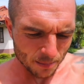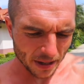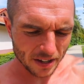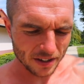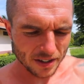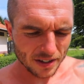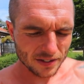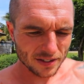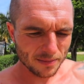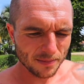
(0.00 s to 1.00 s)

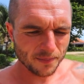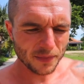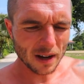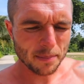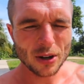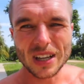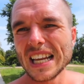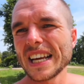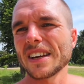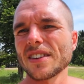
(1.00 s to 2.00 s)
because I put
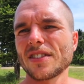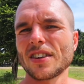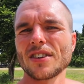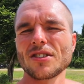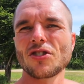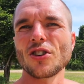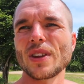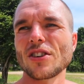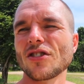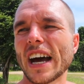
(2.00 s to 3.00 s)
links to
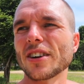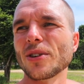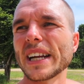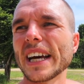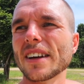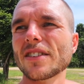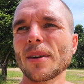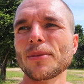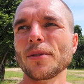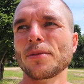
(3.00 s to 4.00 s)
this channel in it and
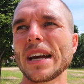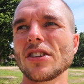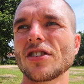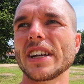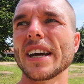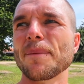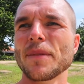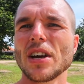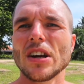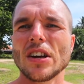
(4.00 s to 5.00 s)
sometimes mention it.
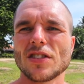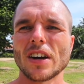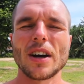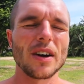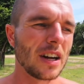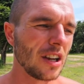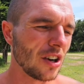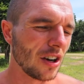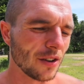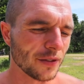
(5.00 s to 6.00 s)
So a
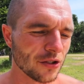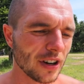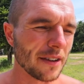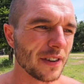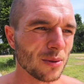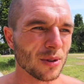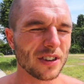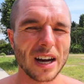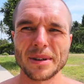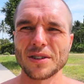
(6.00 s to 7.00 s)
lot of the traffic
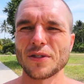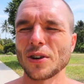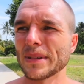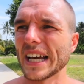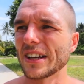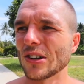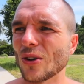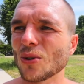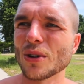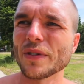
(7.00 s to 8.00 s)
was coming from there,
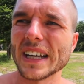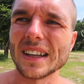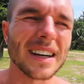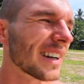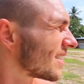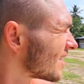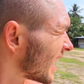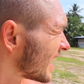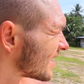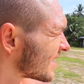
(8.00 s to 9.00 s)
not all of it, like I'd
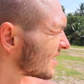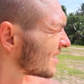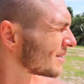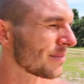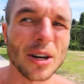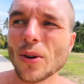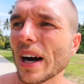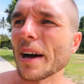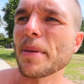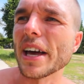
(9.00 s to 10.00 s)
said, but
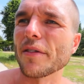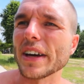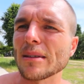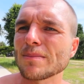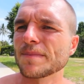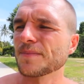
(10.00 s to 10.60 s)
quite a bit of it.